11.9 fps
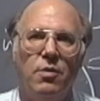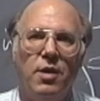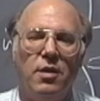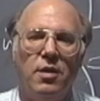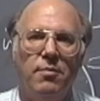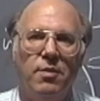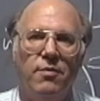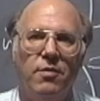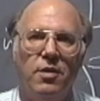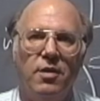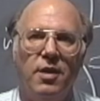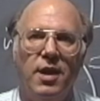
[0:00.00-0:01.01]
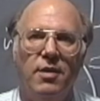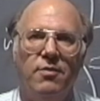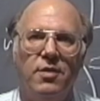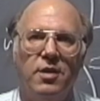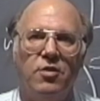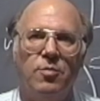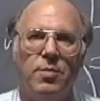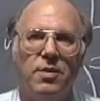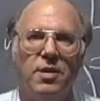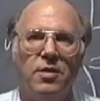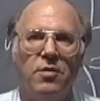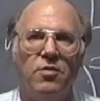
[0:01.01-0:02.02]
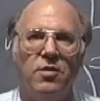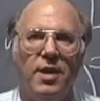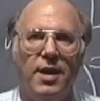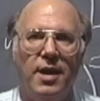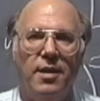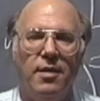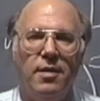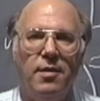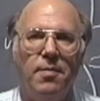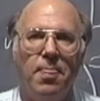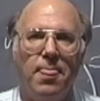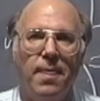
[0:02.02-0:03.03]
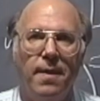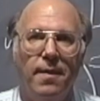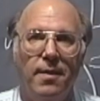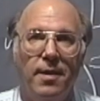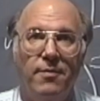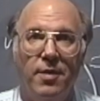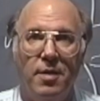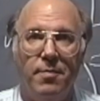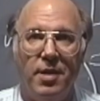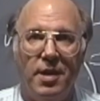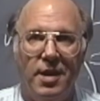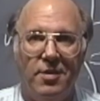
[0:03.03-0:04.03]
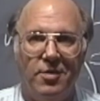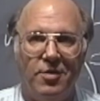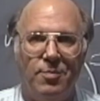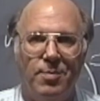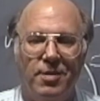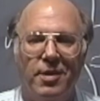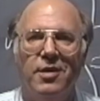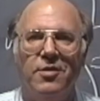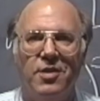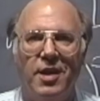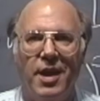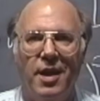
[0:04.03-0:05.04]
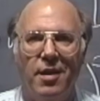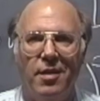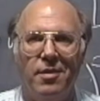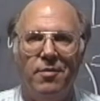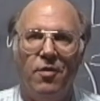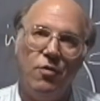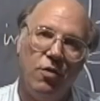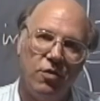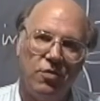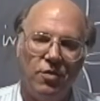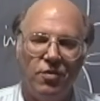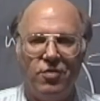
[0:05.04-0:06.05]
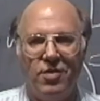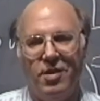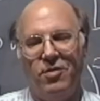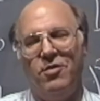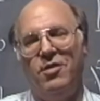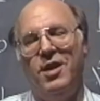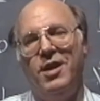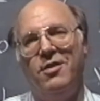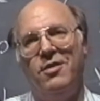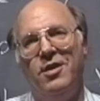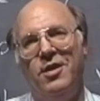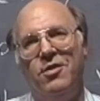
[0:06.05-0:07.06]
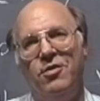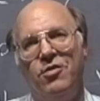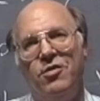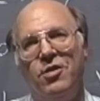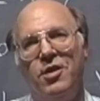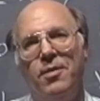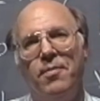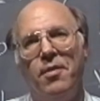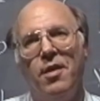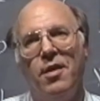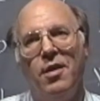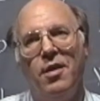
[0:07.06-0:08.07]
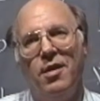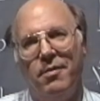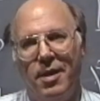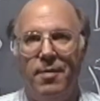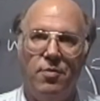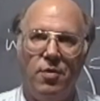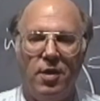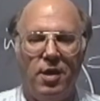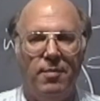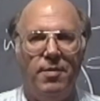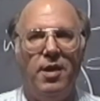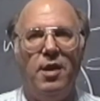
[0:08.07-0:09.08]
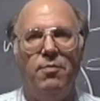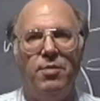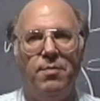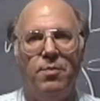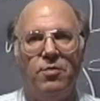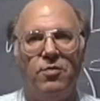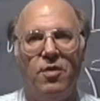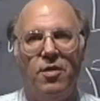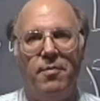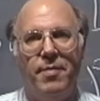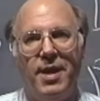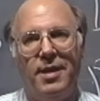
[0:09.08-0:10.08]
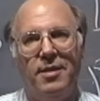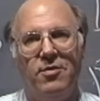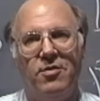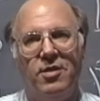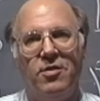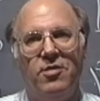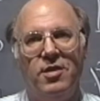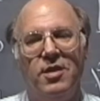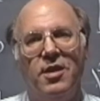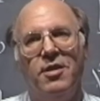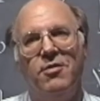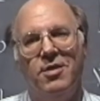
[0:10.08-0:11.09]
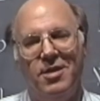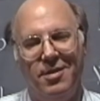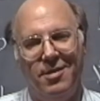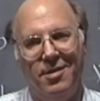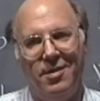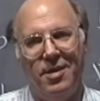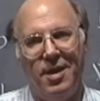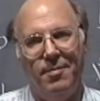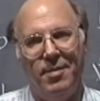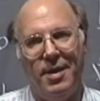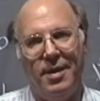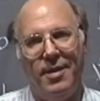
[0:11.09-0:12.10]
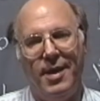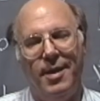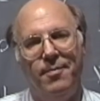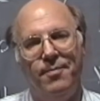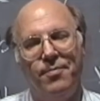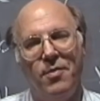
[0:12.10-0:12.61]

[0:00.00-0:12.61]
quickly before you have experience to handle it, if anybody has experience to handle it. Of course, those things are now understood, but I'm talking about how people saw them back in 1600, time like that.